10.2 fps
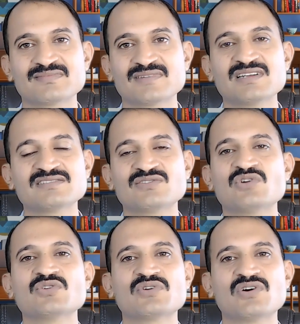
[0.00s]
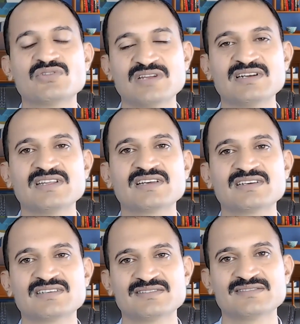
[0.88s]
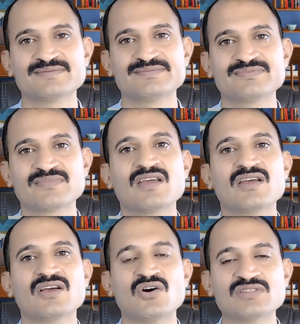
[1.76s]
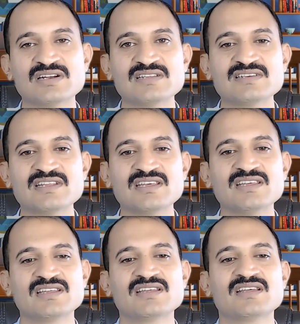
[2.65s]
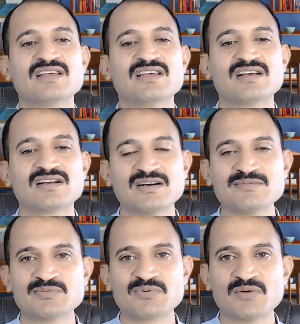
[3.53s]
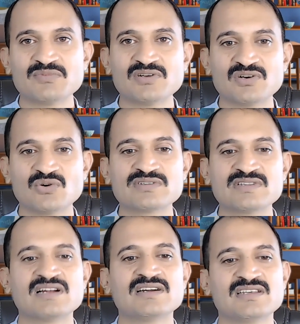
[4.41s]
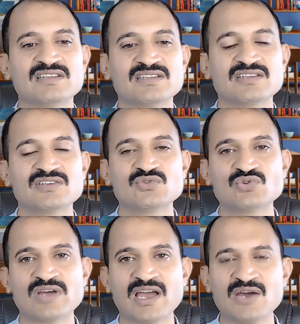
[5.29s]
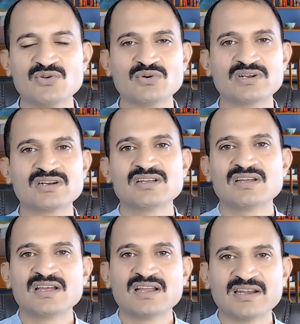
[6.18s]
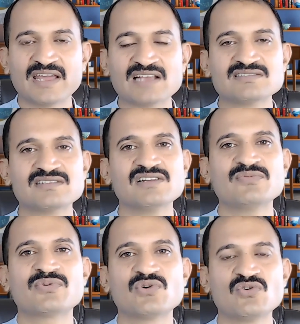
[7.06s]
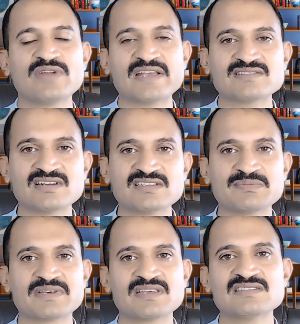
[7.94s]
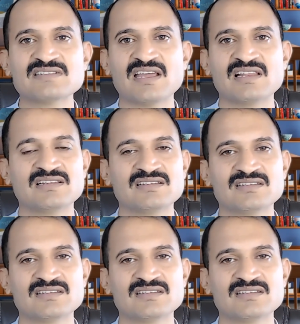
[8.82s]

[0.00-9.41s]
Then it's not your authentic. Authenticity comes from the originality. You should have your natural flow, natural speaking style.